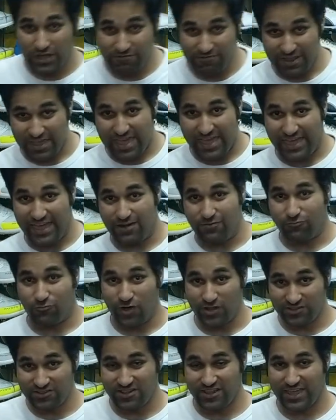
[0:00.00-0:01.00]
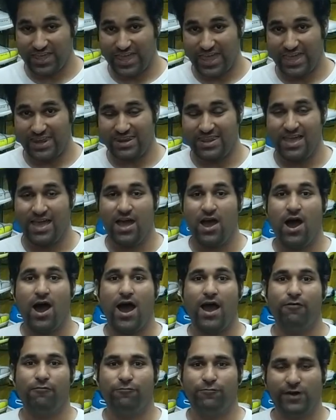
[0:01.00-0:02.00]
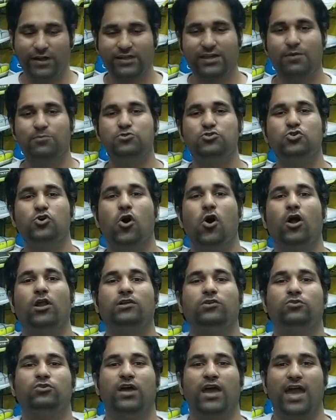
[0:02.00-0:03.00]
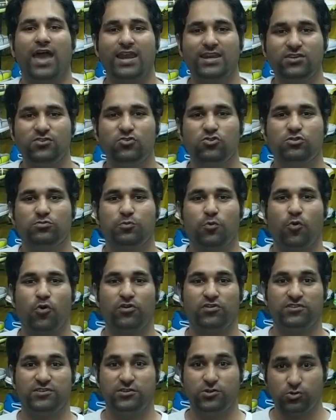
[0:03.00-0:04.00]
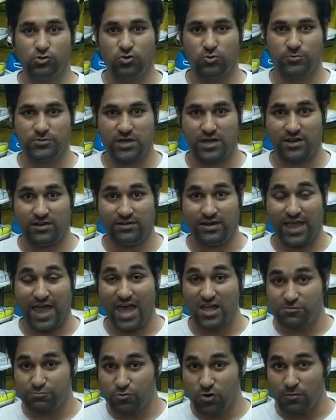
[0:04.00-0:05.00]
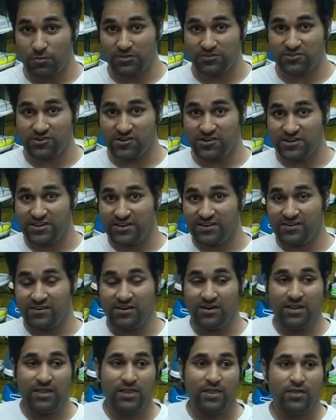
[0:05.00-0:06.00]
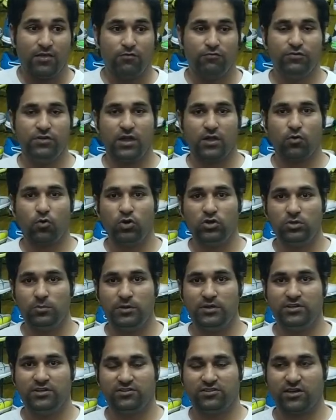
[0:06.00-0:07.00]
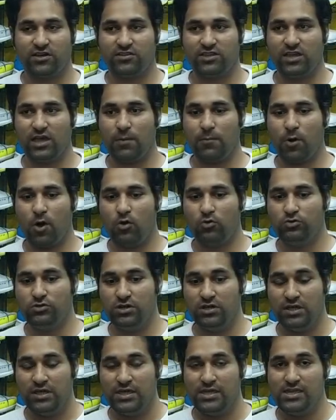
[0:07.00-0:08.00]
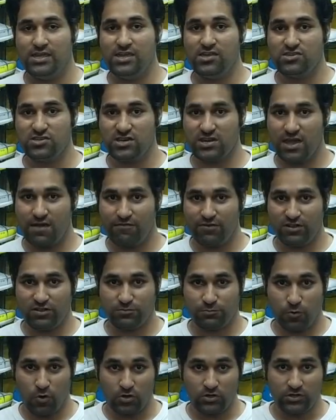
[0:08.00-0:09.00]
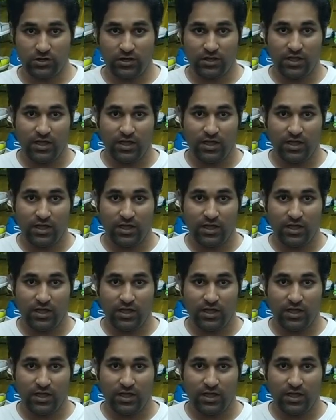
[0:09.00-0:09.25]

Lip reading: evening, and once again I welcome you all to the Enqueue Sports YouTube channel. As promised earlier, we are going to be discussing about each and every sport,